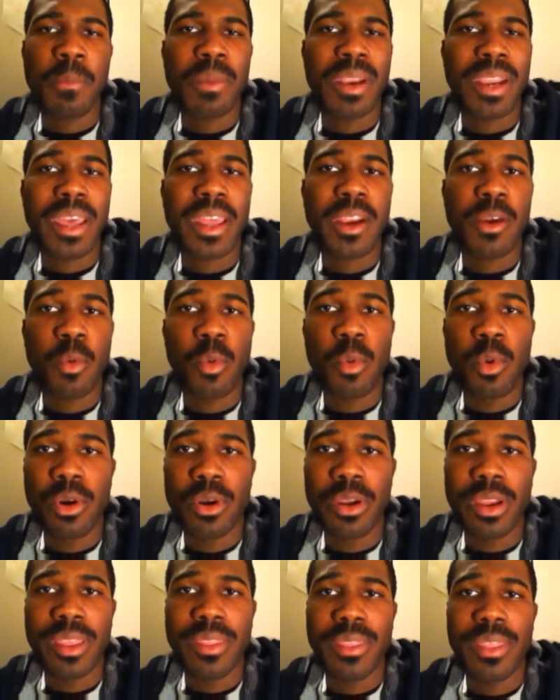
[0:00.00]
but I kind of
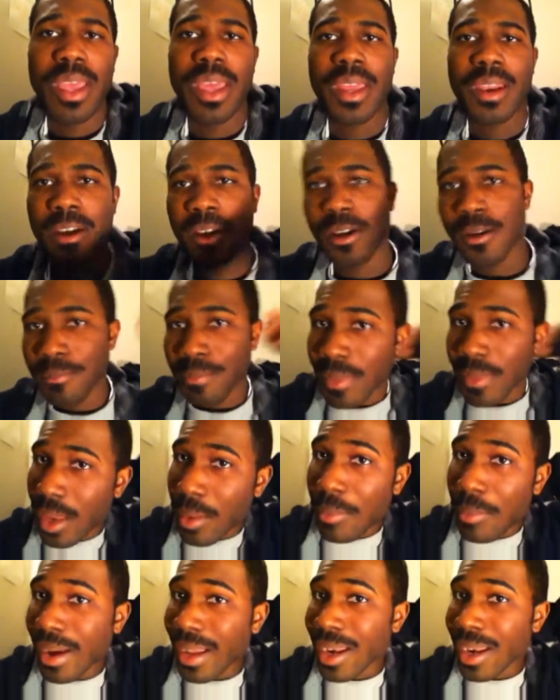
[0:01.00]
worry that
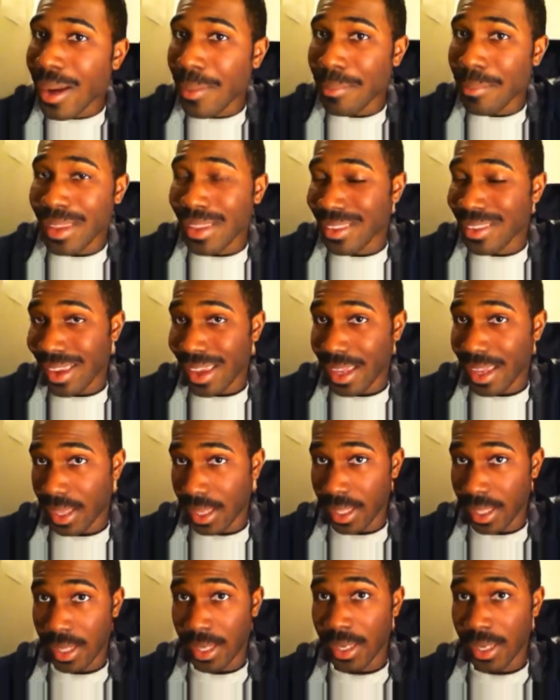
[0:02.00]
it might not be
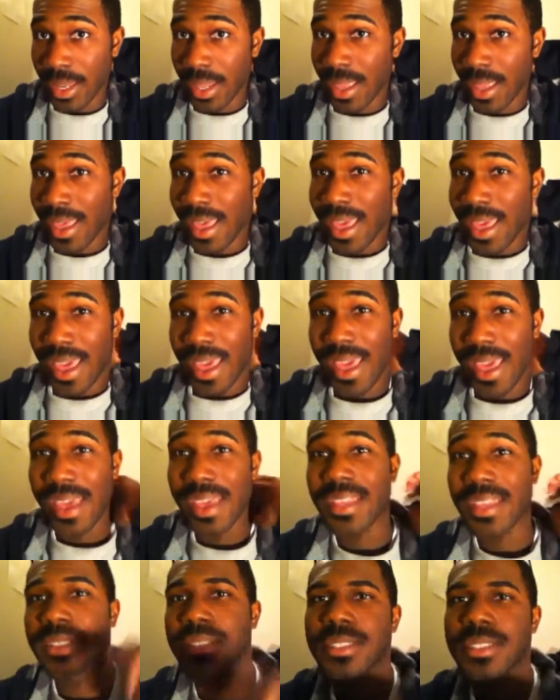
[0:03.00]
taken
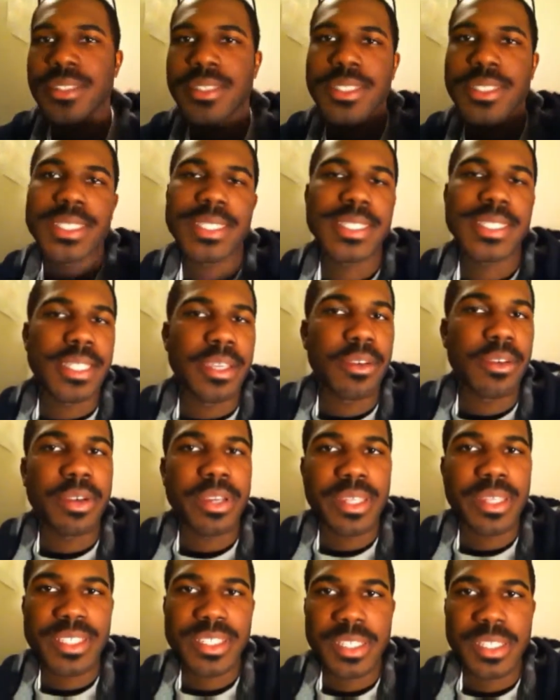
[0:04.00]
as
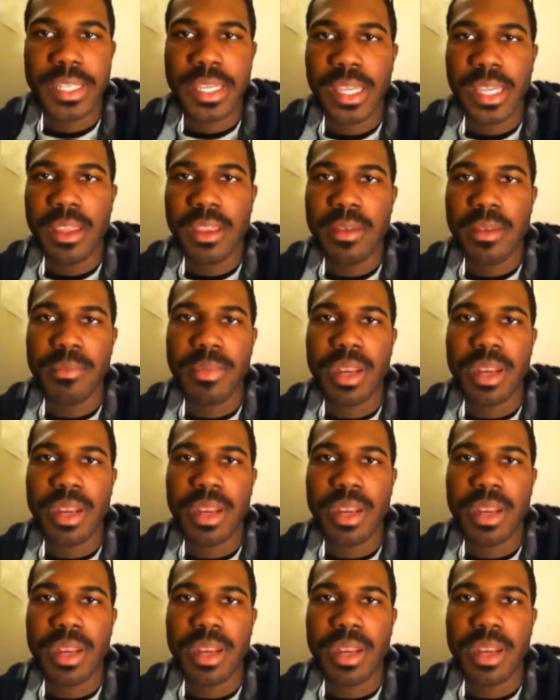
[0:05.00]
seriously.